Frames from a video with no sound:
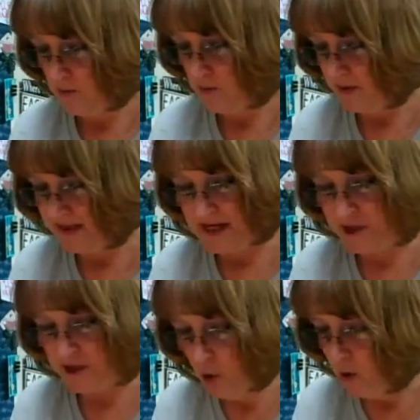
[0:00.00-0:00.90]
but they
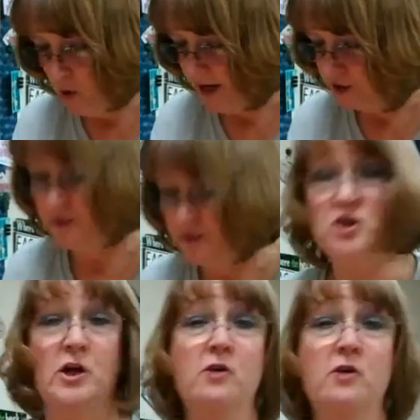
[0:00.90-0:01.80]
don't want you to
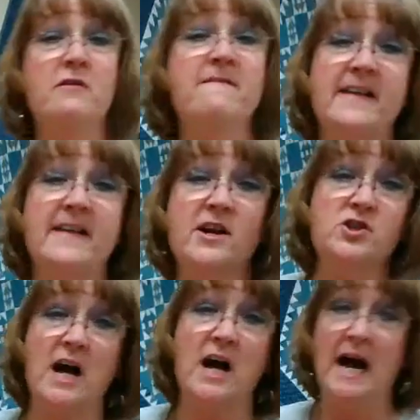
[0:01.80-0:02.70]
share the
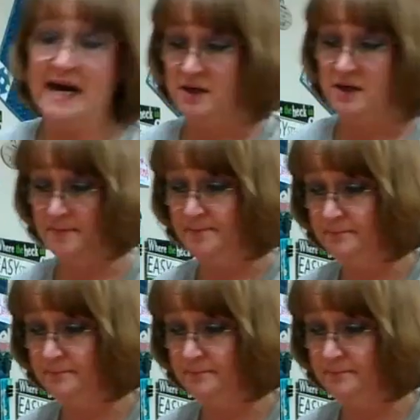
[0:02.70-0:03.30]
finished item.